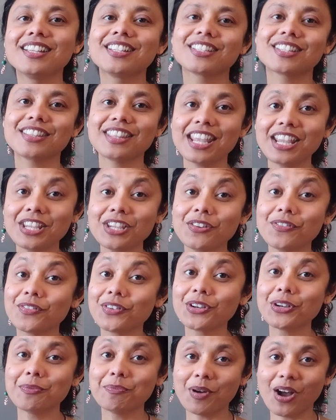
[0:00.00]
So thank you for
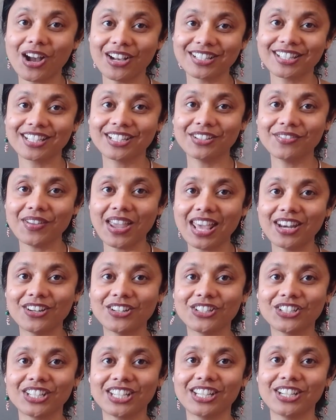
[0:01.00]
your positive
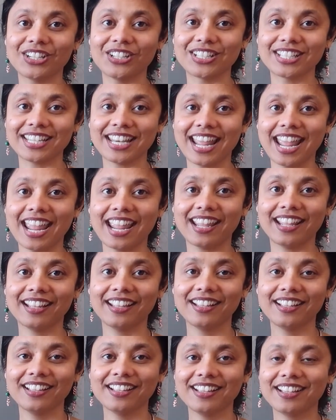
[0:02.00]
energy here today.
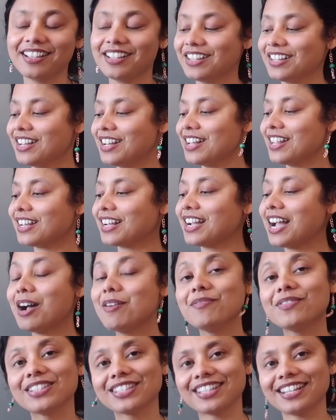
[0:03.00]

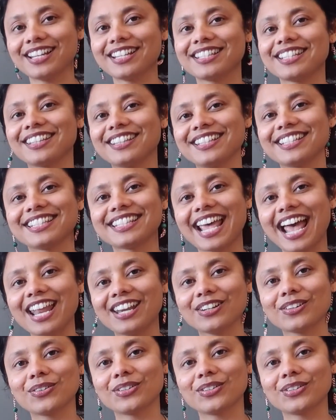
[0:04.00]
Come visit us at the Satin